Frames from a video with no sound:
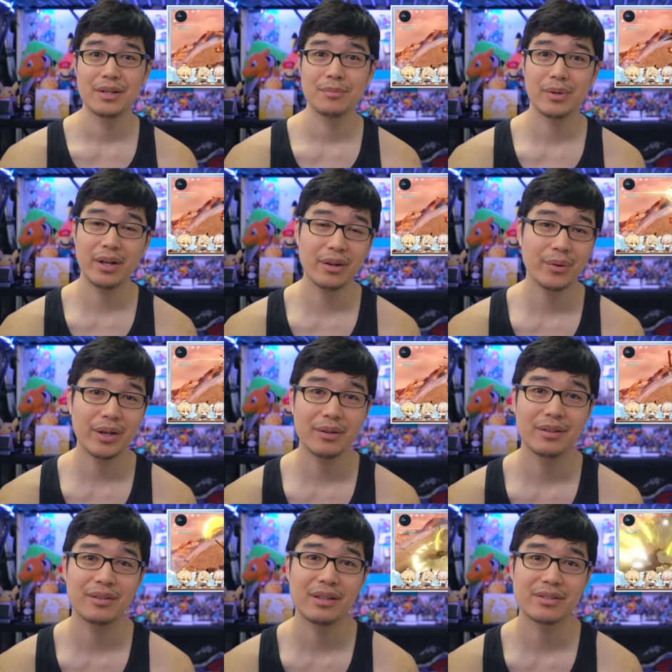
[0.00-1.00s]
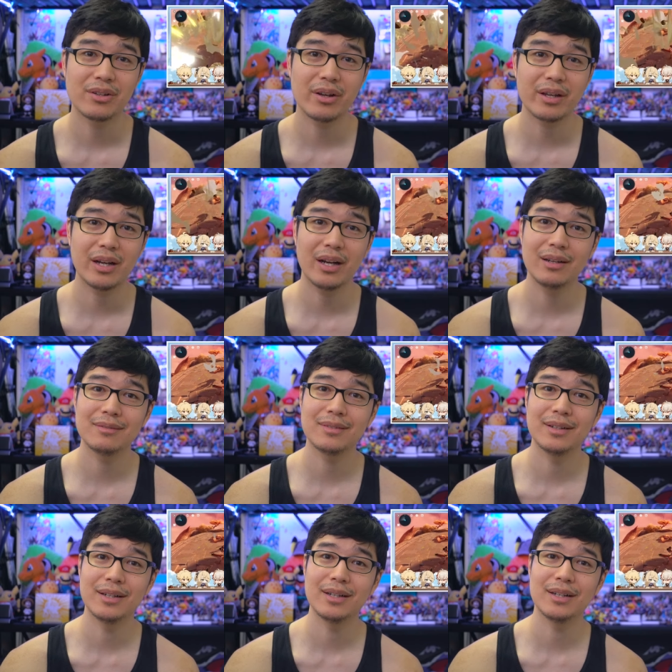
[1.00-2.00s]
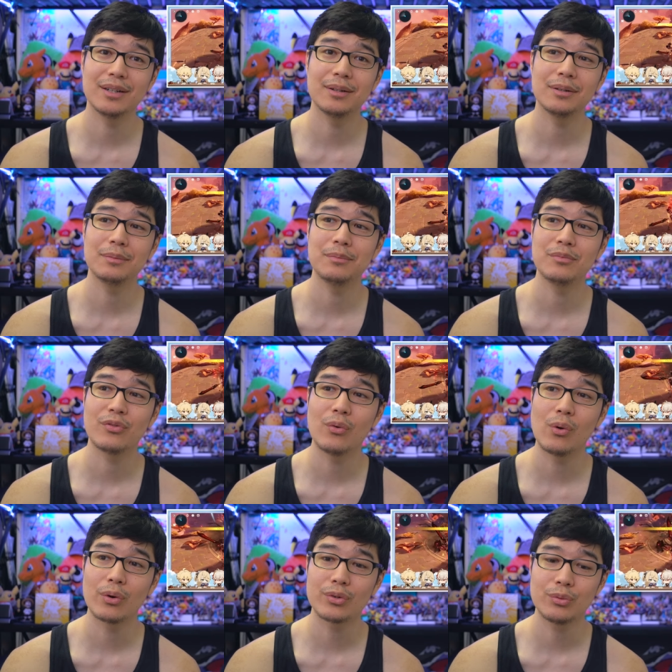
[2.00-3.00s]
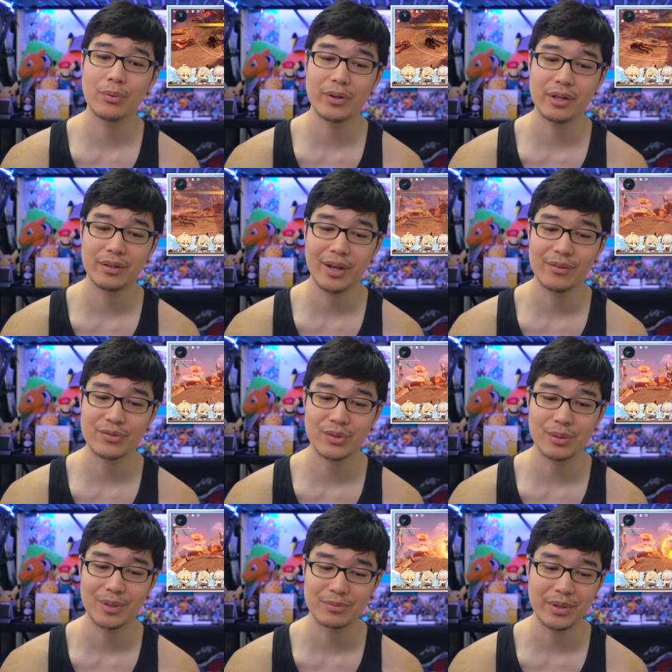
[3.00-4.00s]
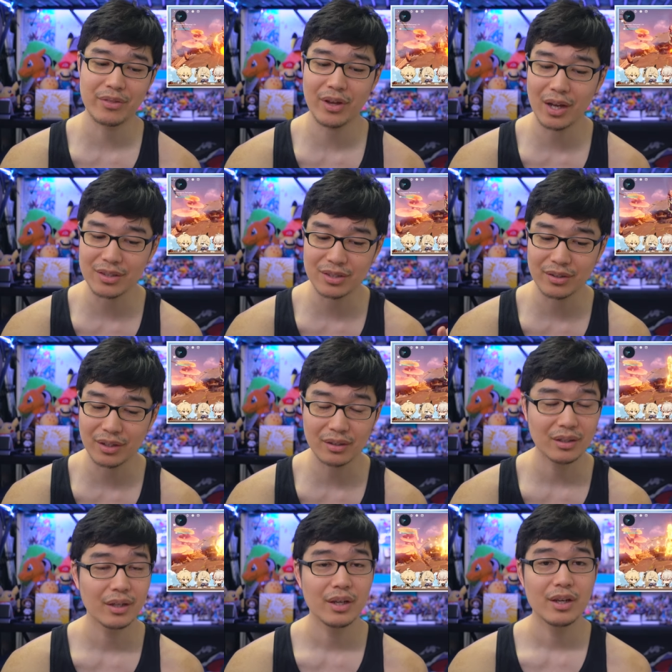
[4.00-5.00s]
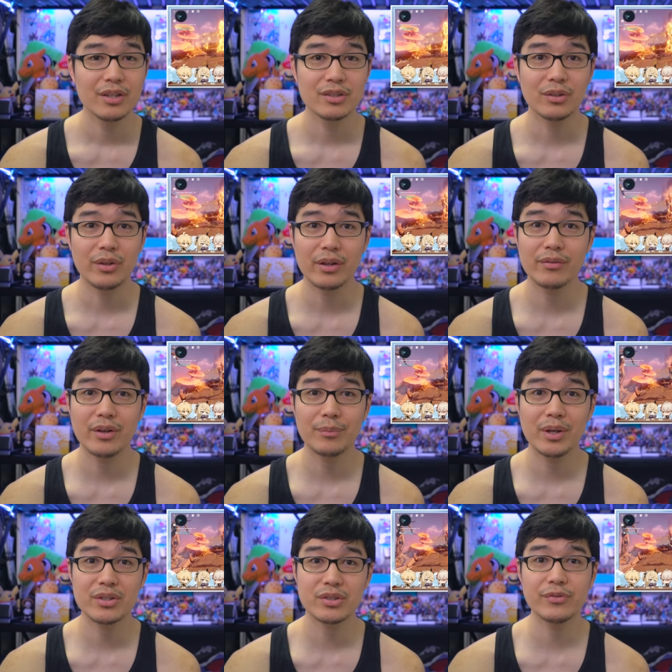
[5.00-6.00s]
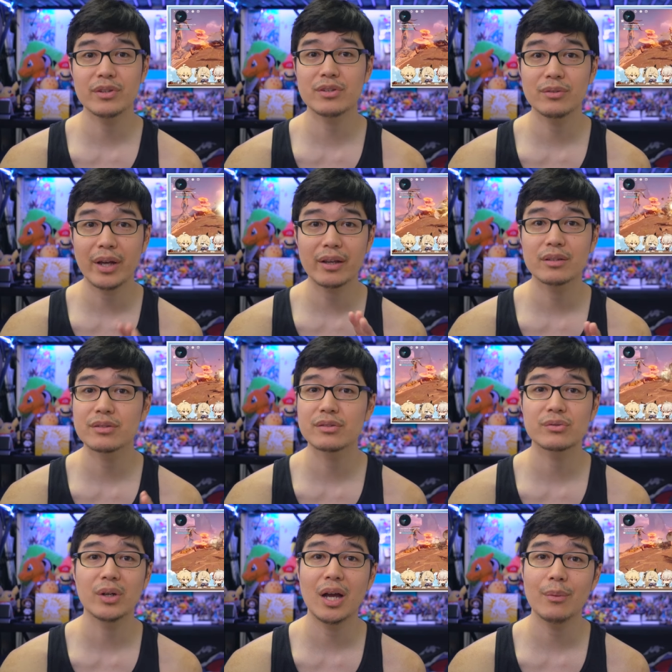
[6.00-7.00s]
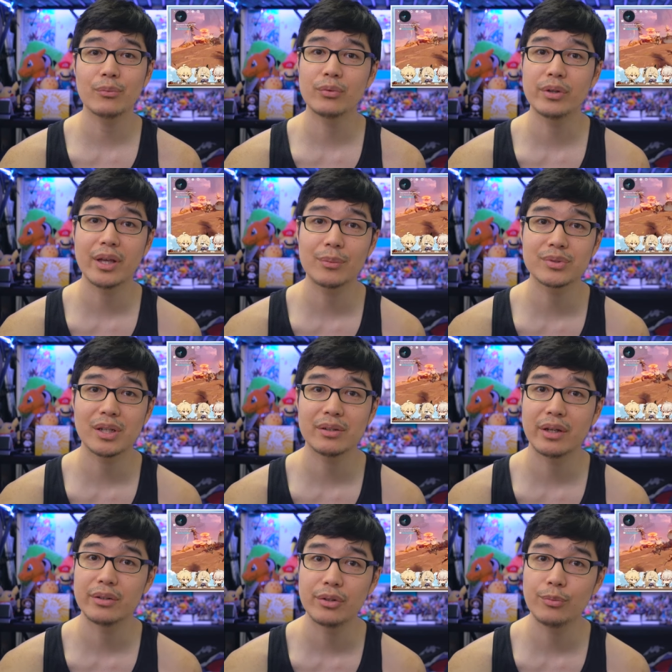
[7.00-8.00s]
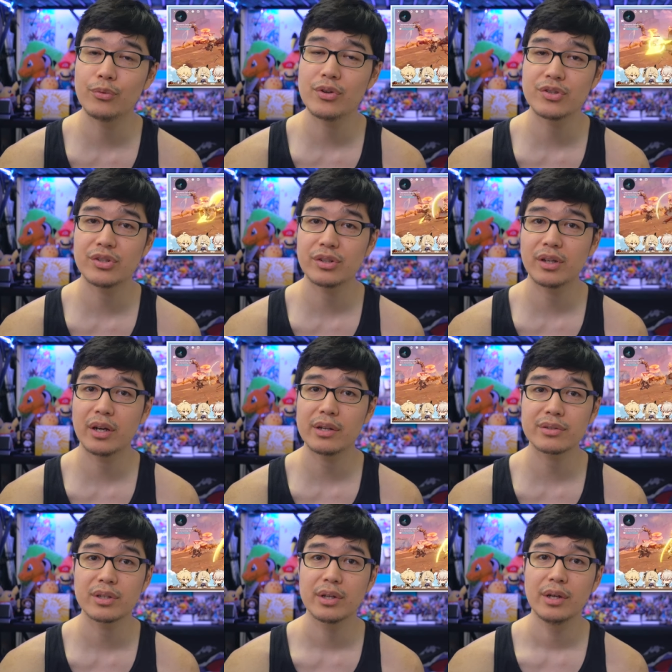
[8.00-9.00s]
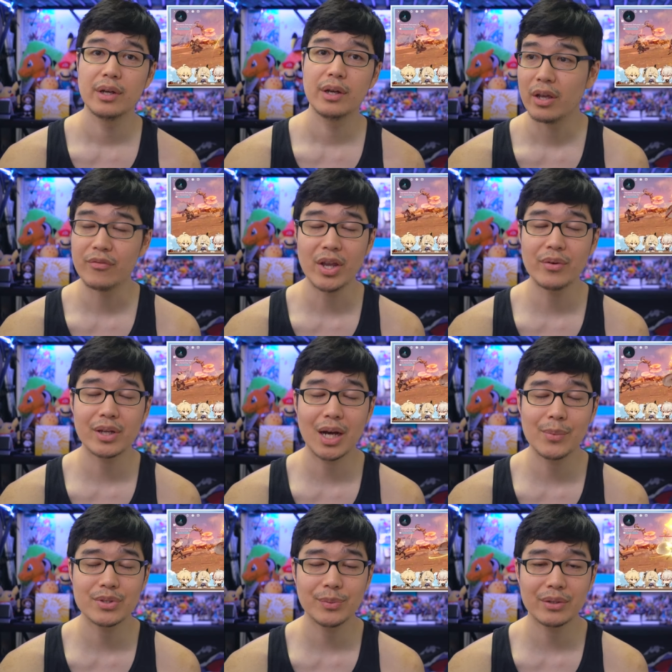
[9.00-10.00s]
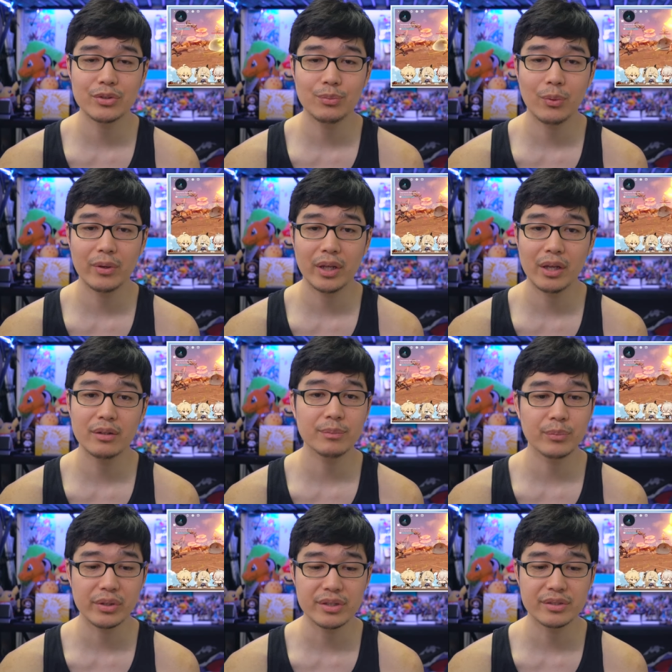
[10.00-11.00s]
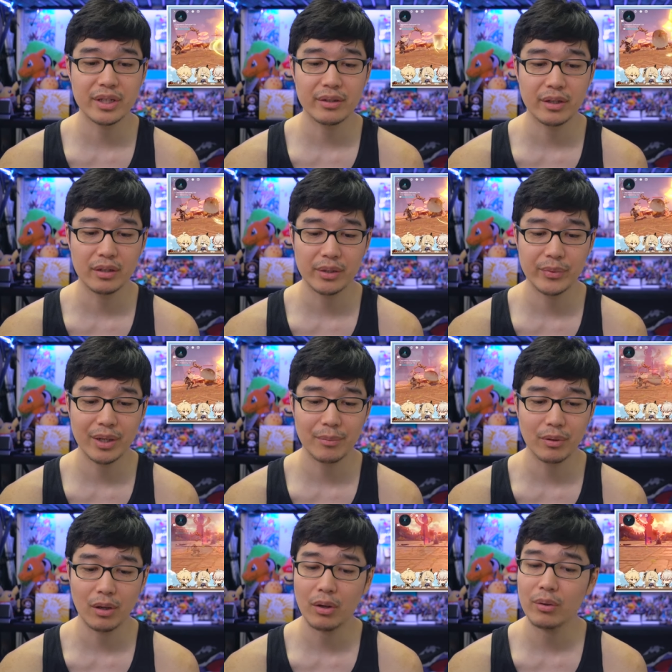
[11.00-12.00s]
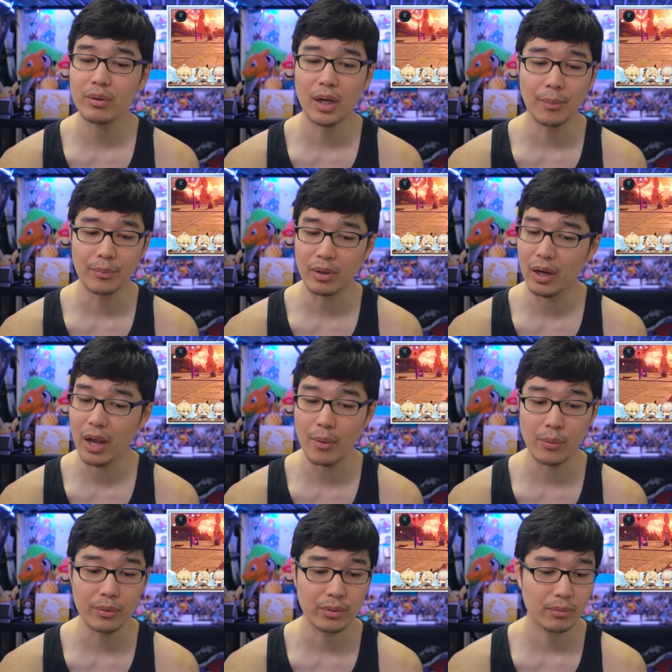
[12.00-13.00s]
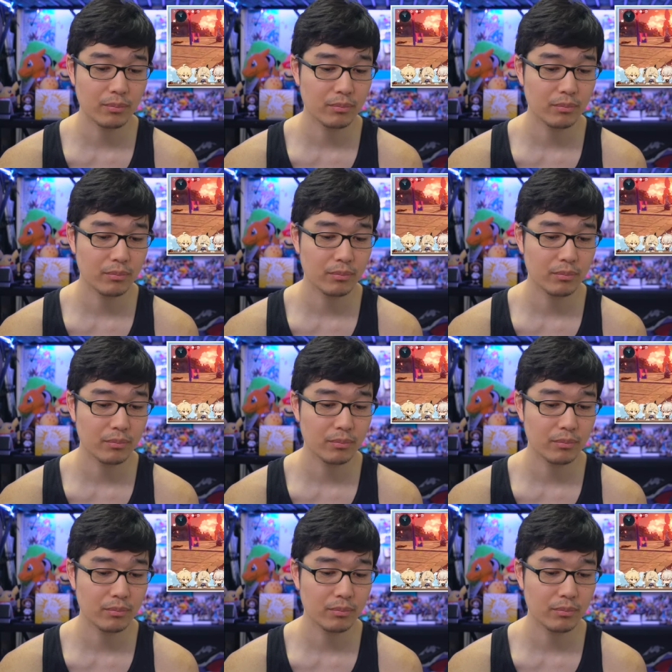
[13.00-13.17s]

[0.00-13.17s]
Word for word: But anyway, that's all I got uh, for 2.8 live stream. That's my thoughts on it. So thank you very much. Don't forget to like and subscribe. It really helps out, and I do appreciate it, guys. If you have any comments about 2.8, please uh, leave me down below. Um, I would